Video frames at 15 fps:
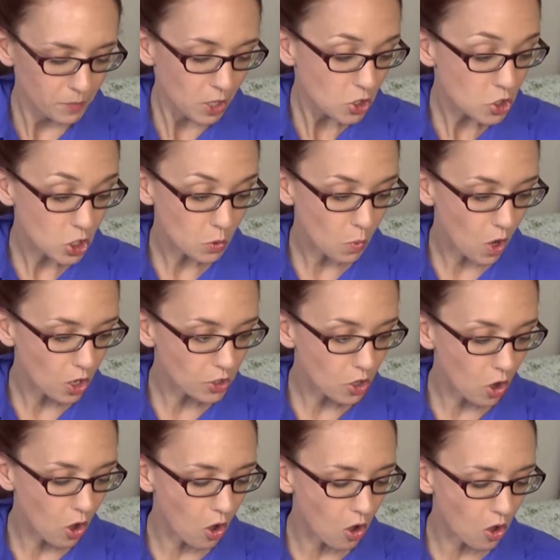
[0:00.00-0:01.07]
She walked
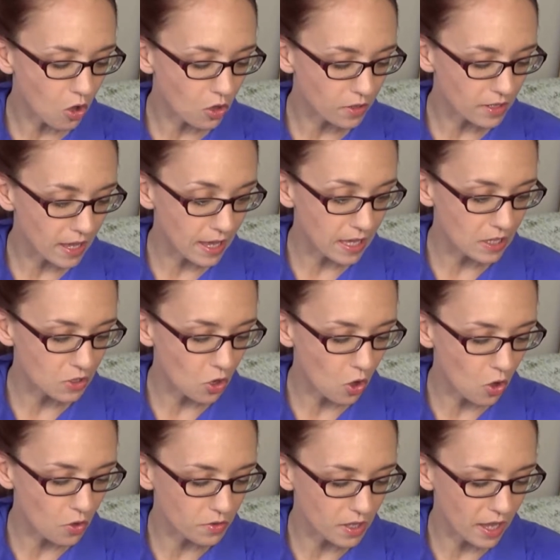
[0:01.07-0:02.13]
all day and
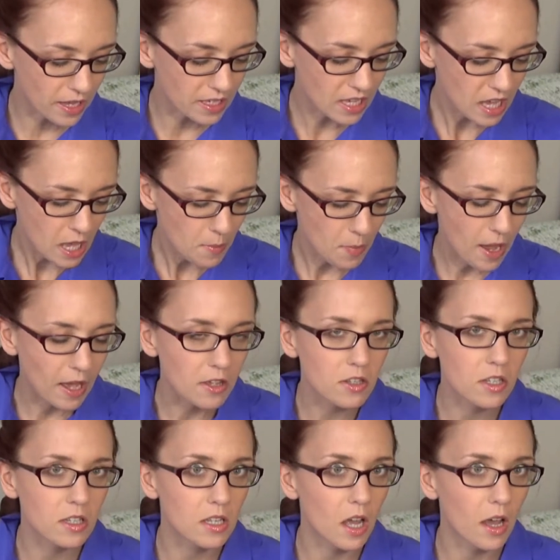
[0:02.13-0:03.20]
all night,
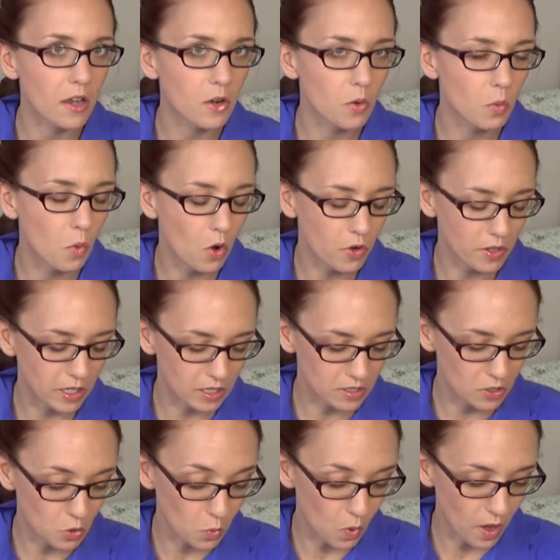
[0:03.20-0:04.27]
past dire warnings
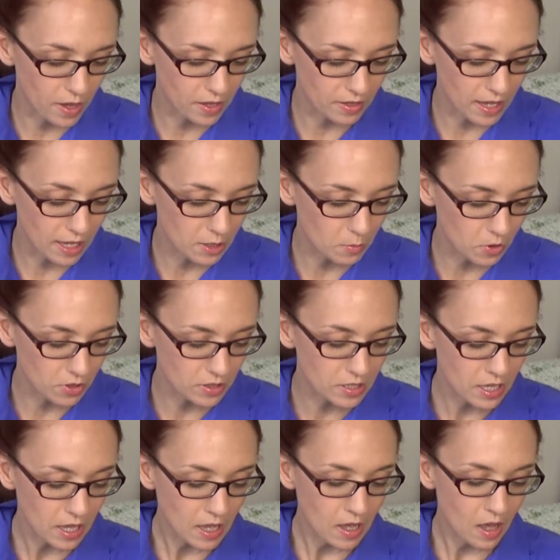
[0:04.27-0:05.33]
and wild animals,
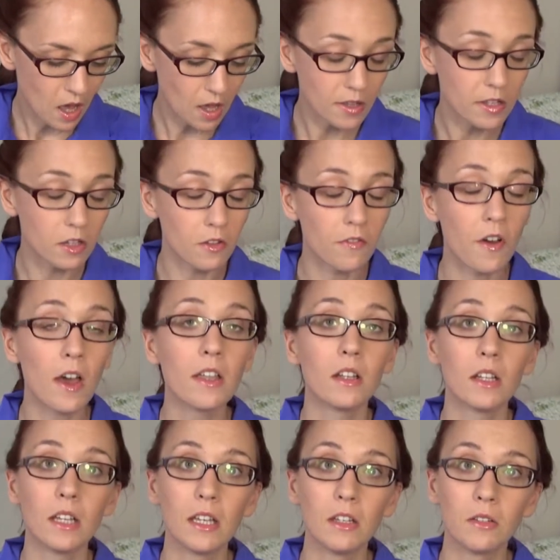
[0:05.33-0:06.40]
until
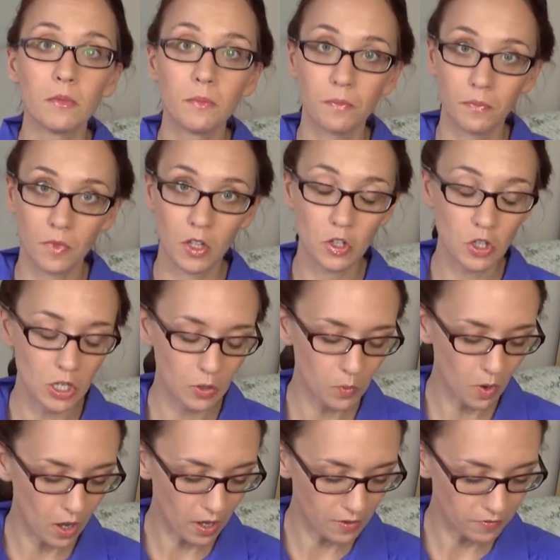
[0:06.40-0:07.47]
finally she
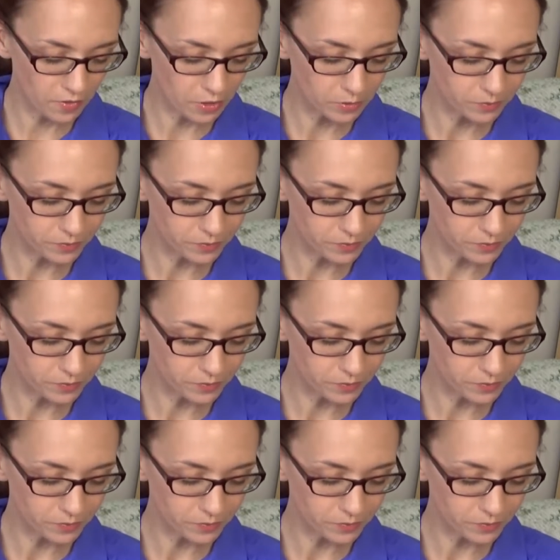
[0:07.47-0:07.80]
arrived.